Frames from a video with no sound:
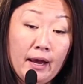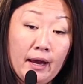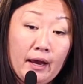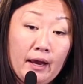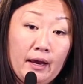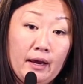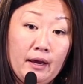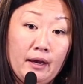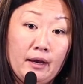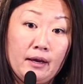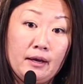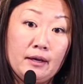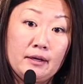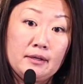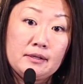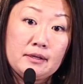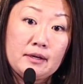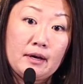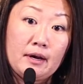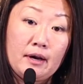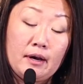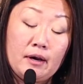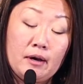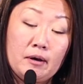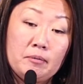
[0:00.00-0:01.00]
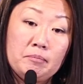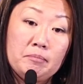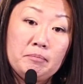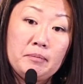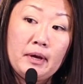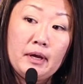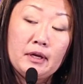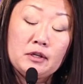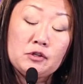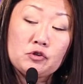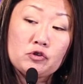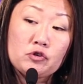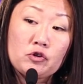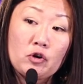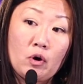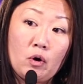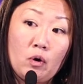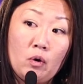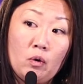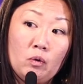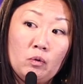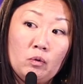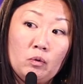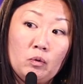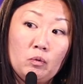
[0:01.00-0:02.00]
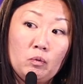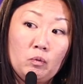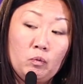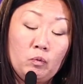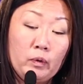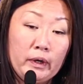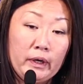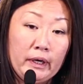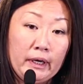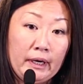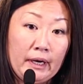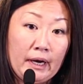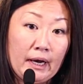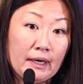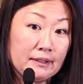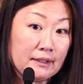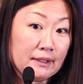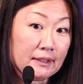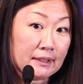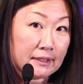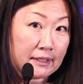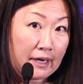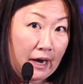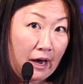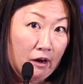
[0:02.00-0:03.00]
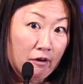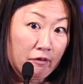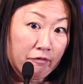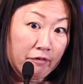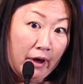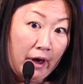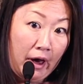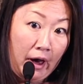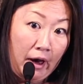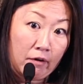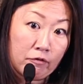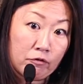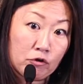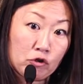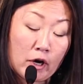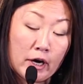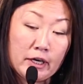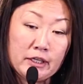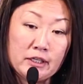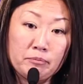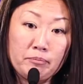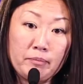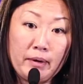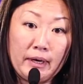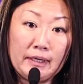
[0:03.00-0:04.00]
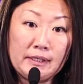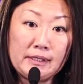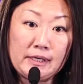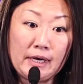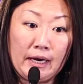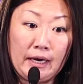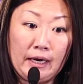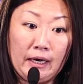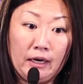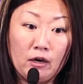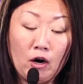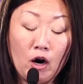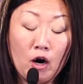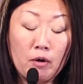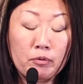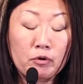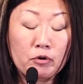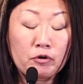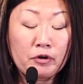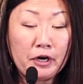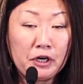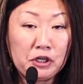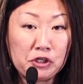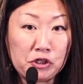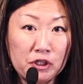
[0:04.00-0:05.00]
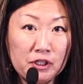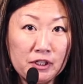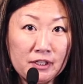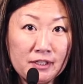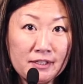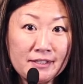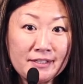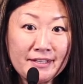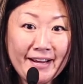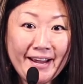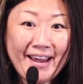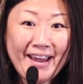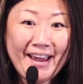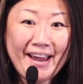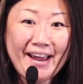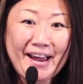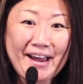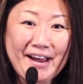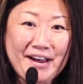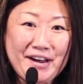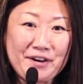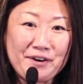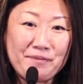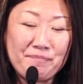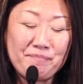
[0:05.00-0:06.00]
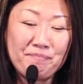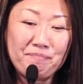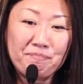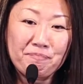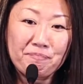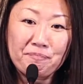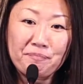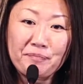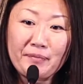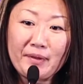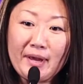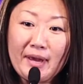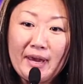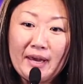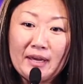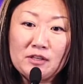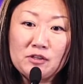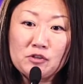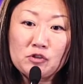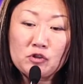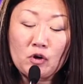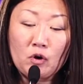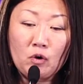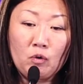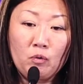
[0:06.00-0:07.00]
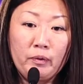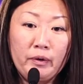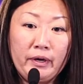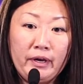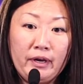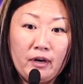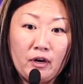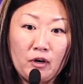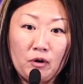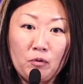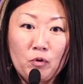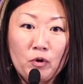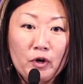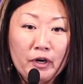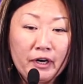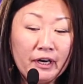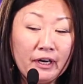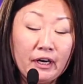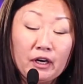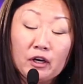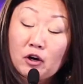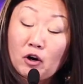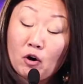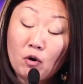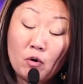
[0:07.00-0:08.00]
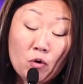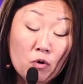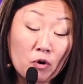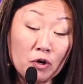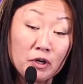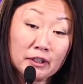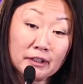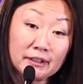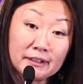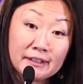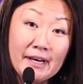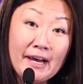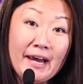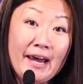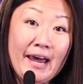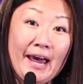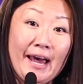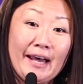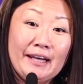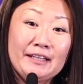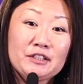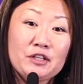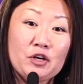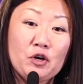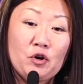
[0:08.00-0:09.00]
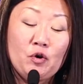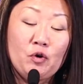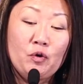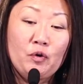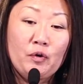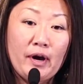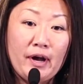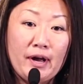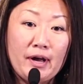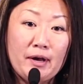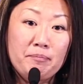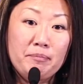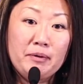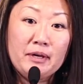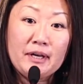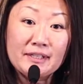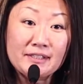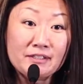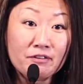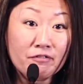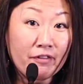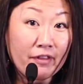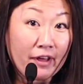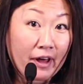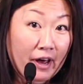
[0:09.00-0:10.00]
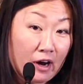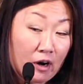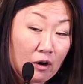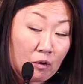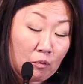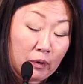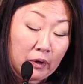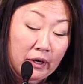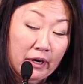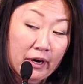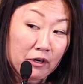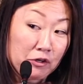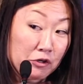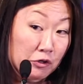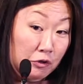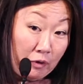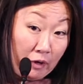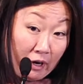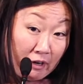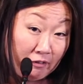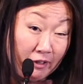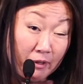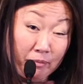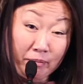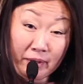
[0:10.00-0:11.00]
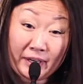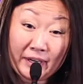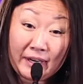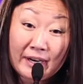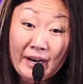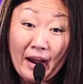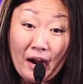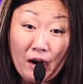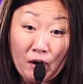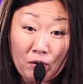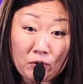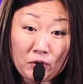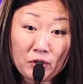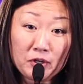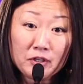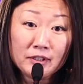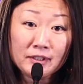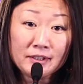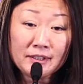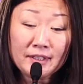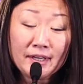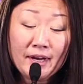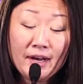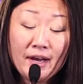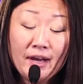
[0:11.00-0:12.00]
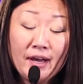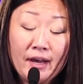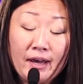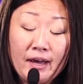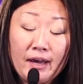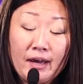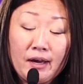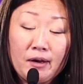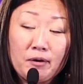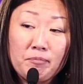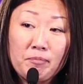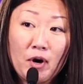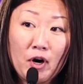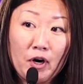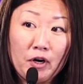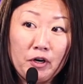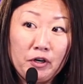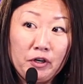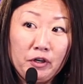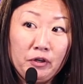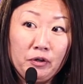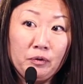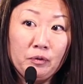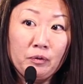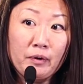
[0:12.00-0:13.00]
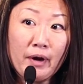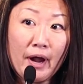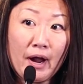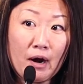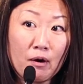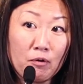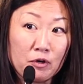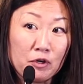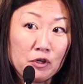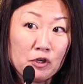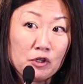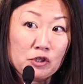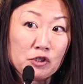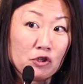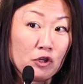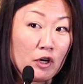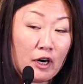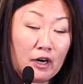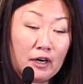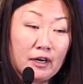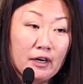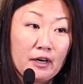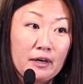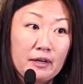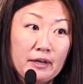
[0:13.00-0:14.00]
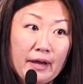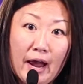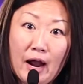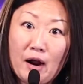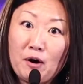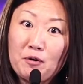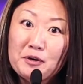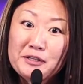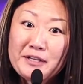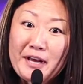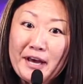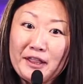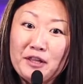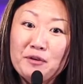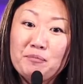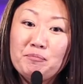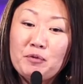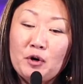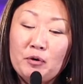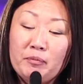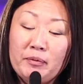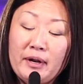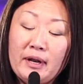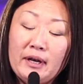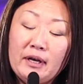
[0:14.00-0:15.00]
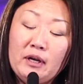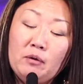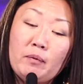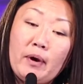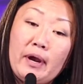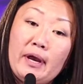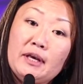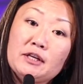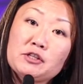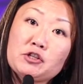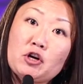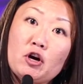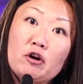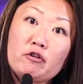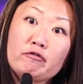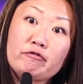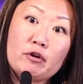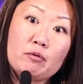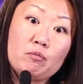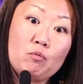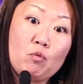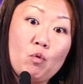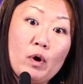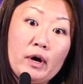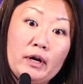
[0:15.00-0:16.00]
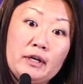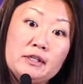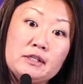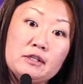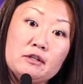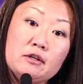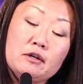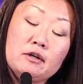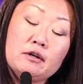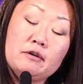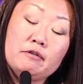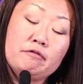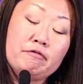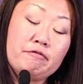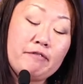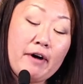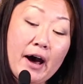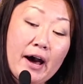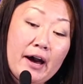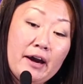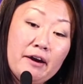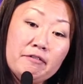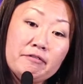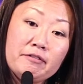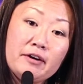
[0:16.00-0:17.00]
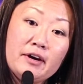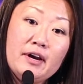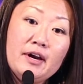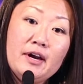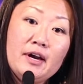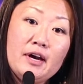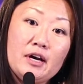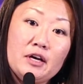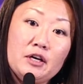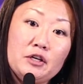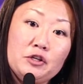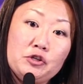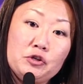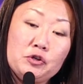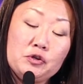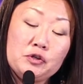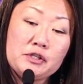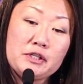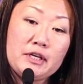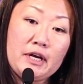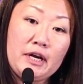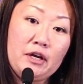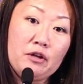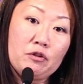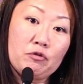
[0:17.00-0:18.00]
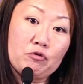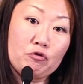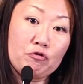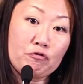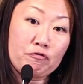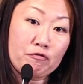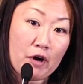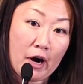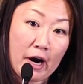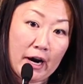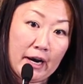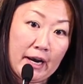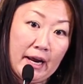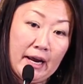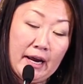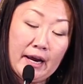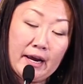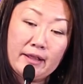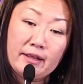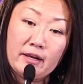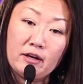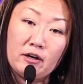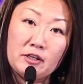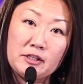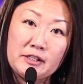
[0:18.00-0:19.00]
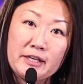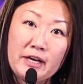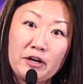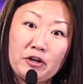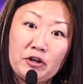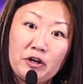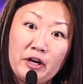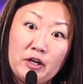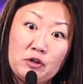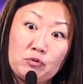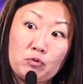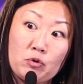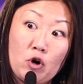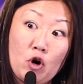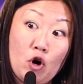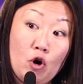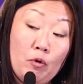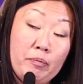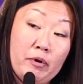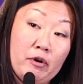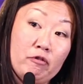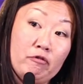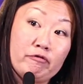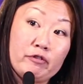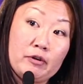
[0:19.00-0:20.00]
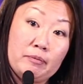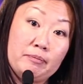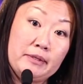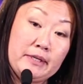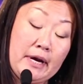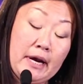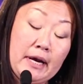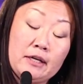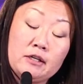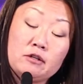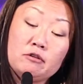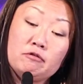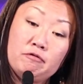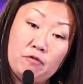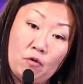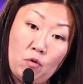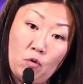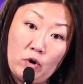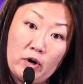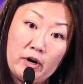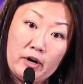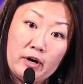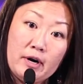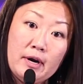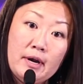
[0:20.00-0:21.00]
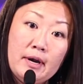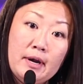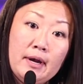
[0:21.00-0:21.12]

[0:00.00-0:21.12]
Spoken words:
And so we as a staff have tried to maintain operations. And so we are working in cohorts. And so because of that, we do have limited hours. Our new hours, or our hours at the moment anyways, are from 1 to 5, Tuesday through Friday. And then on Saturdays, we're open from 10 to 4.